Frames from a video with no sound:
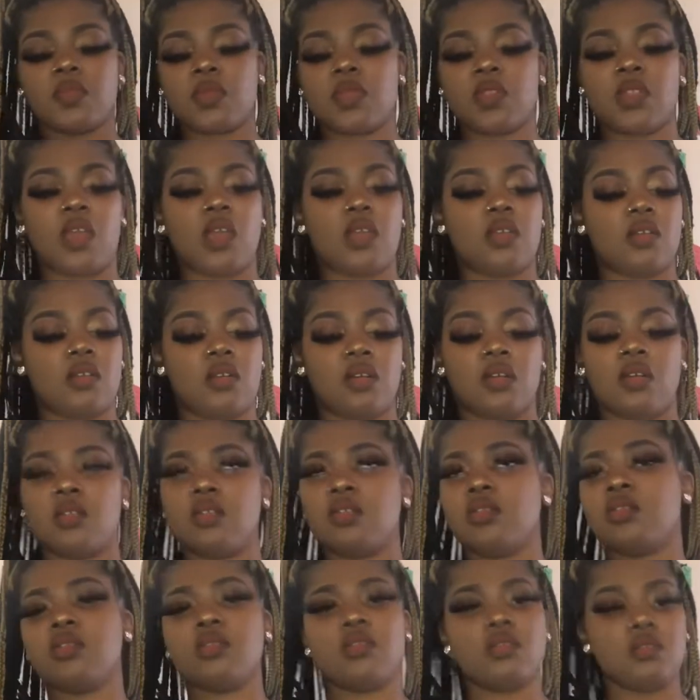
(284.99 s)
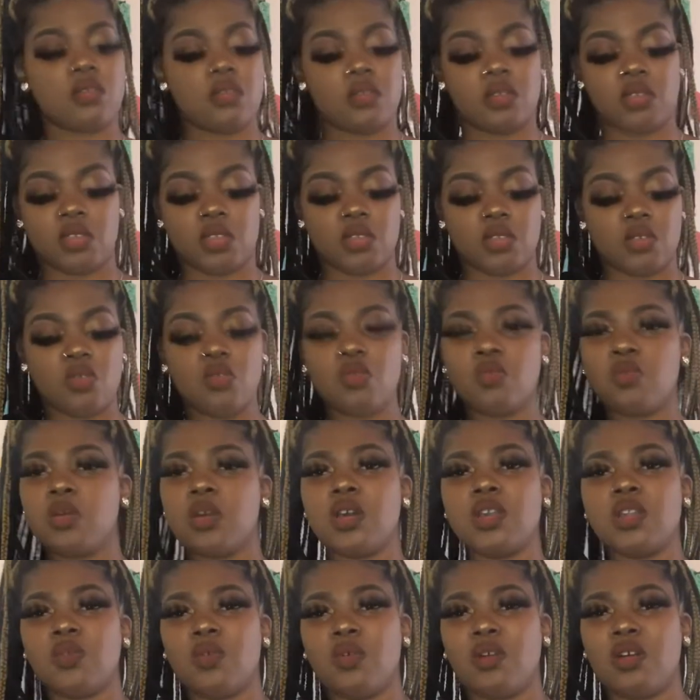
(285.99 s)
Like, cause who
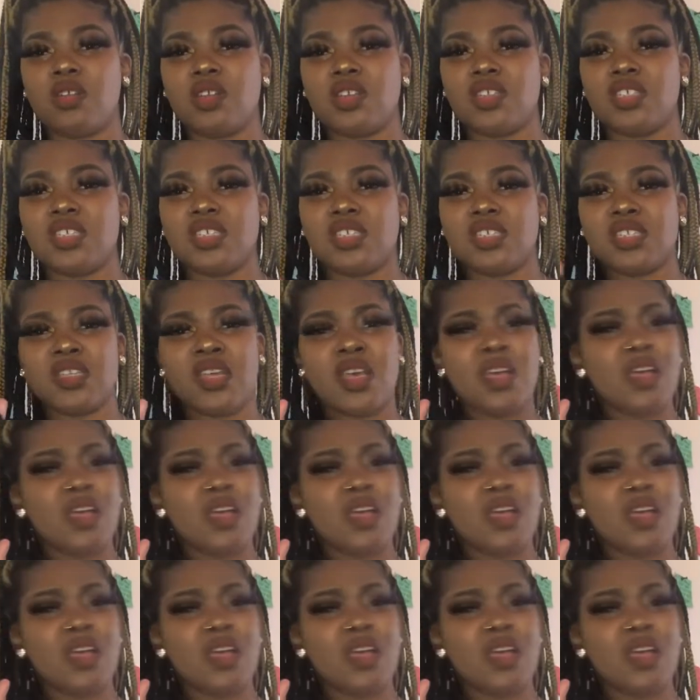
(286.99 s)
wouldn't want to just